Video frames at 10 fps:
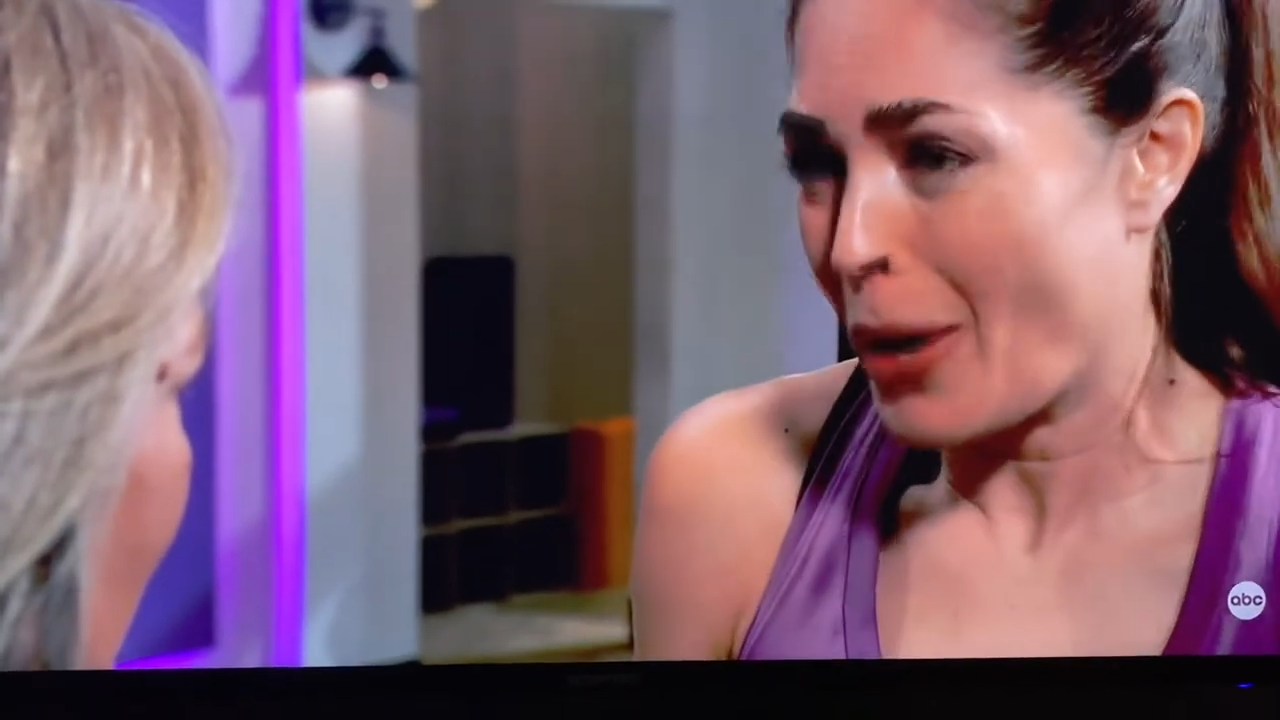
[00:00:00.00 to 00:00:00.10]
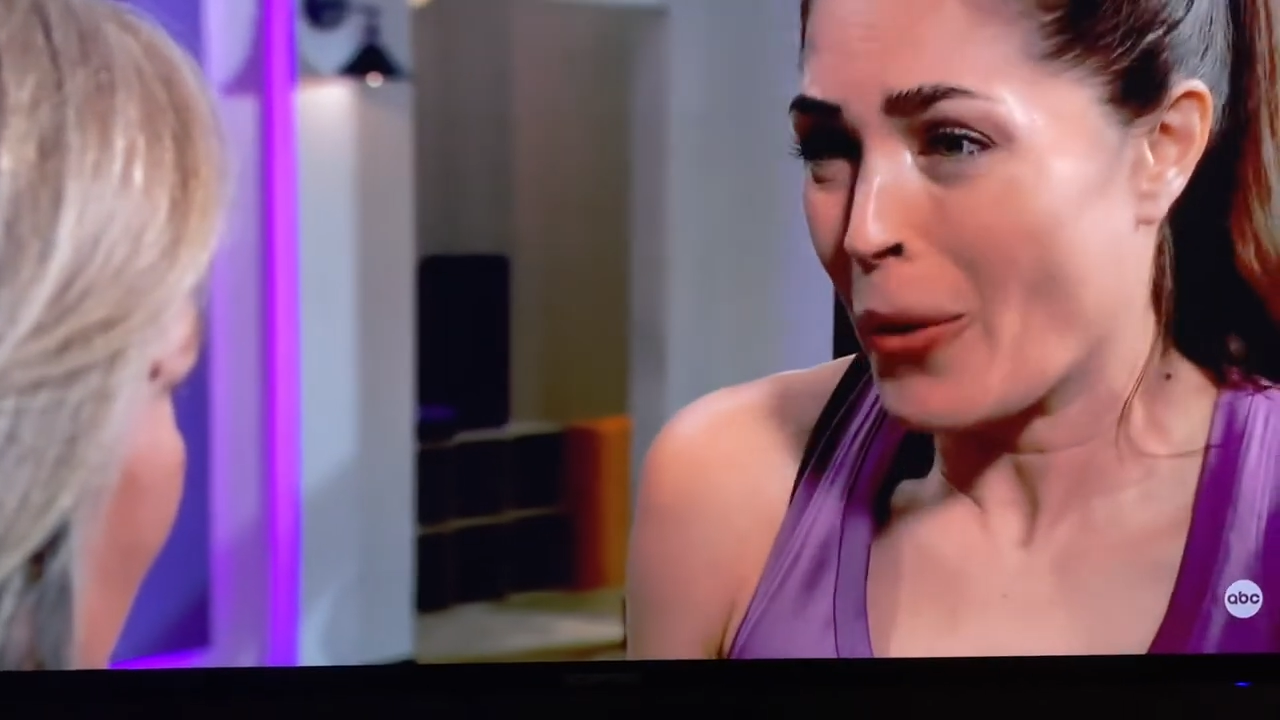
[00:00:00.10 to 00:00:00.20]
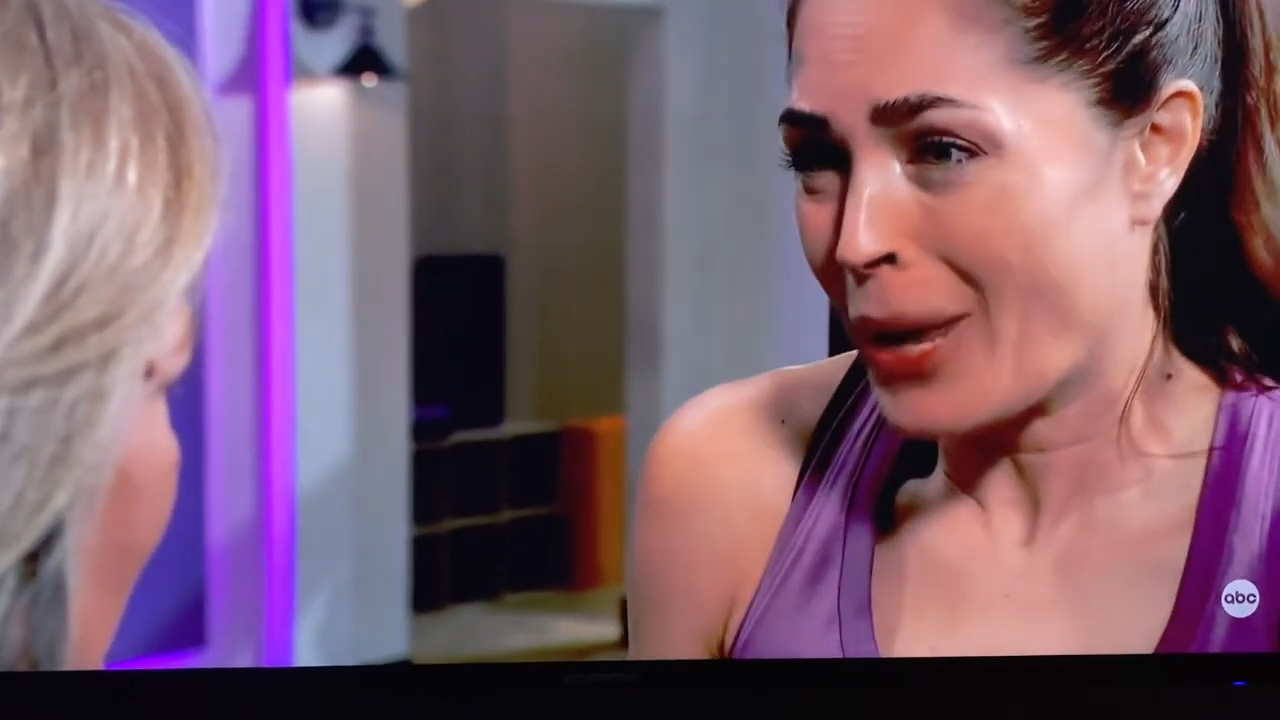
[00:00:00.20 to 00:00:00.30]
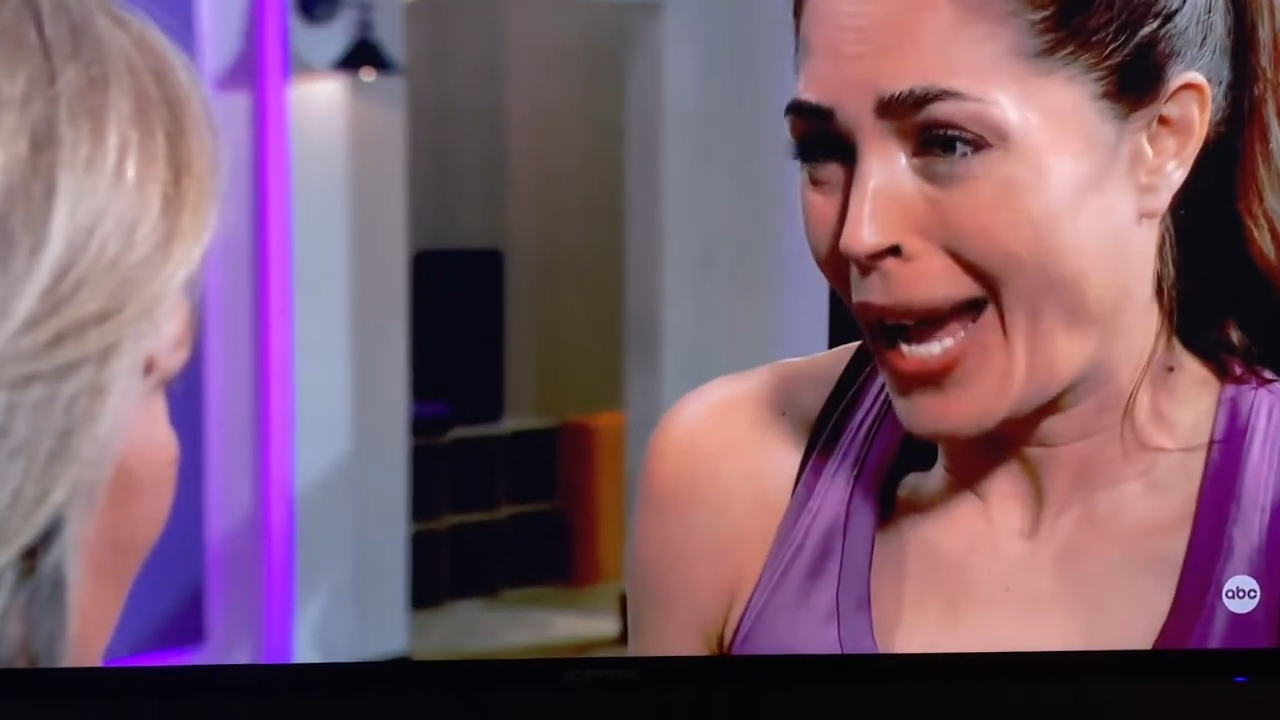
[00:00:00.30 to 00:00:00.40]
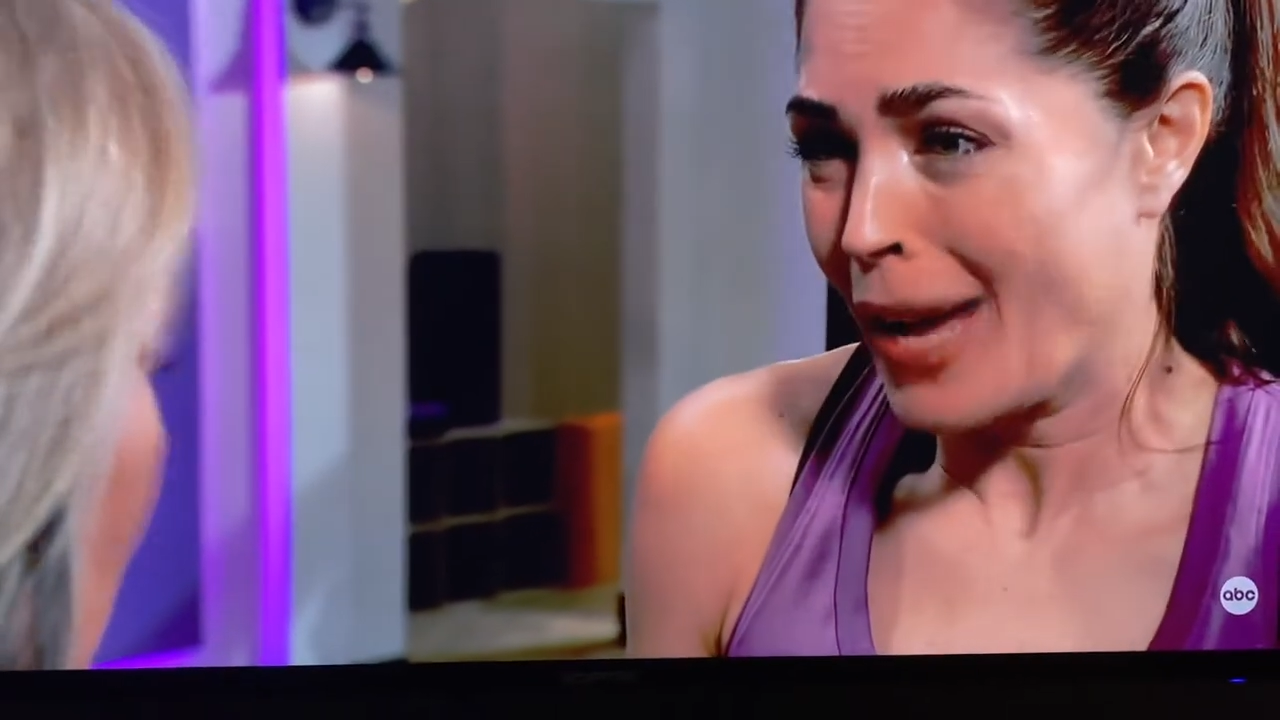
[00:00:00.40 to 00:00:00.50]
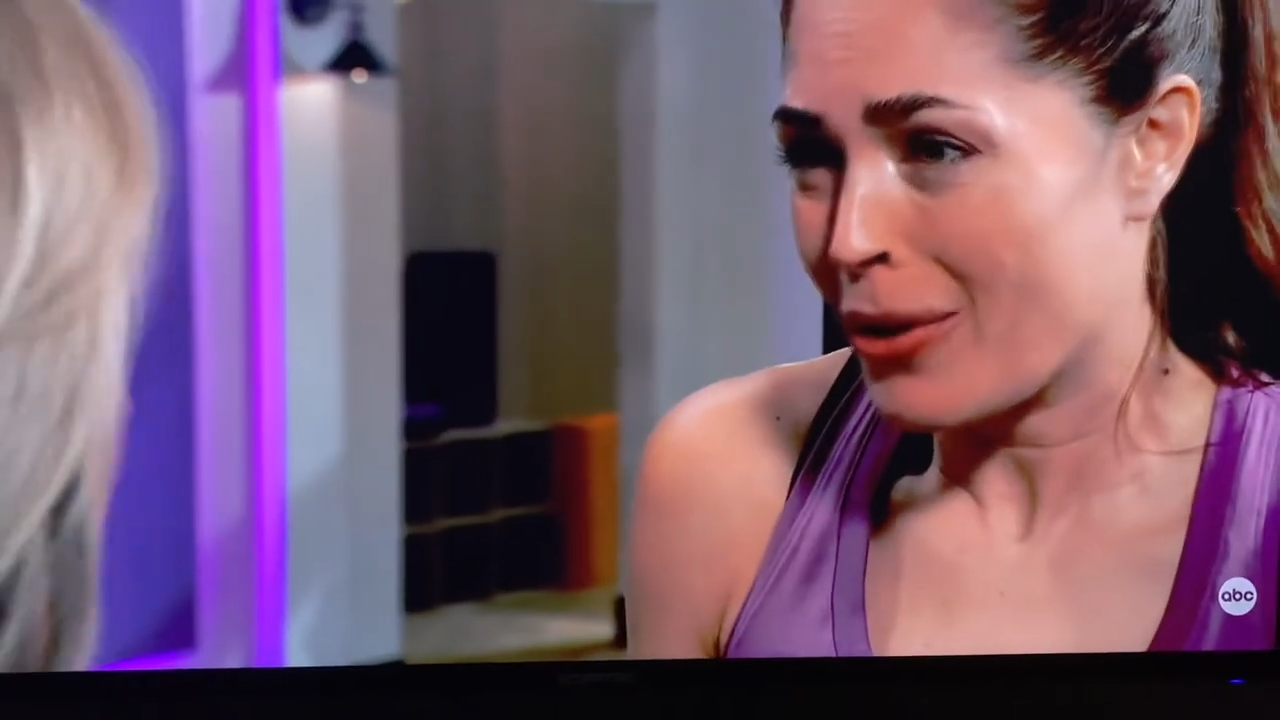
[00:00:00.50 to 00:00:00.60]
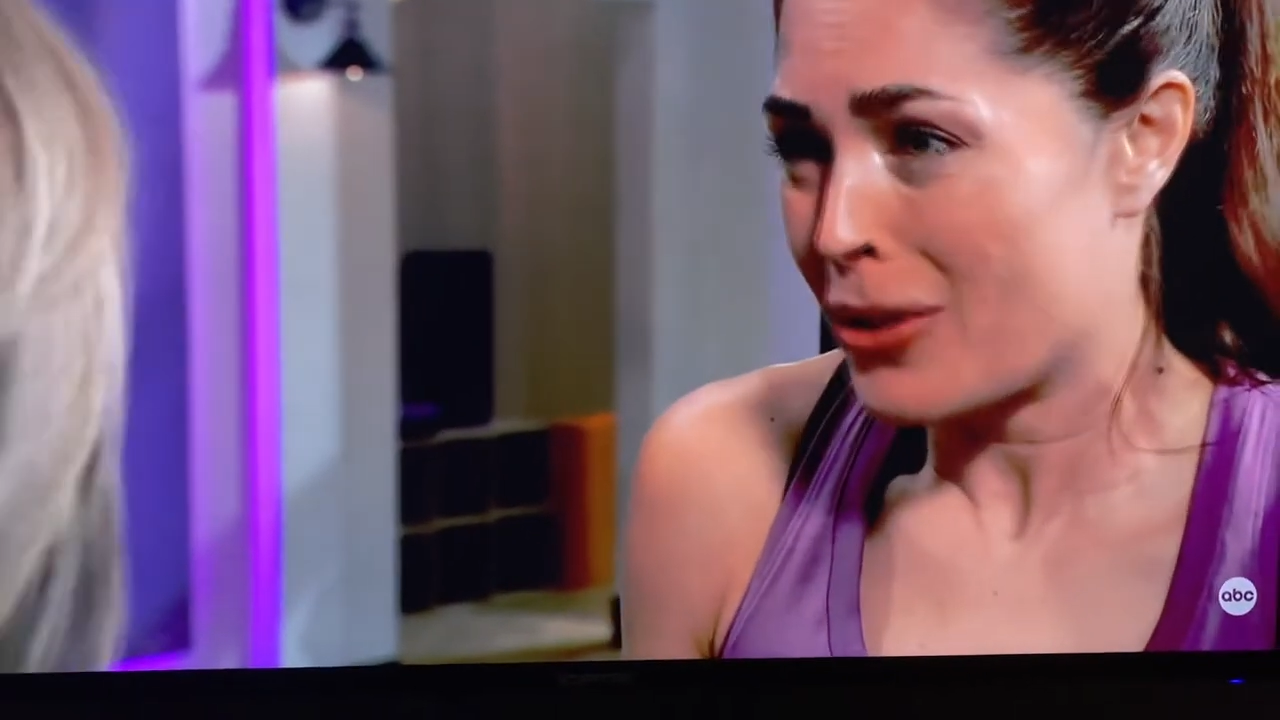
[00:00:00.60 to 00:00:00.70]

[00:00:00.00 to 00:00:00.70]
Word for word: okay with the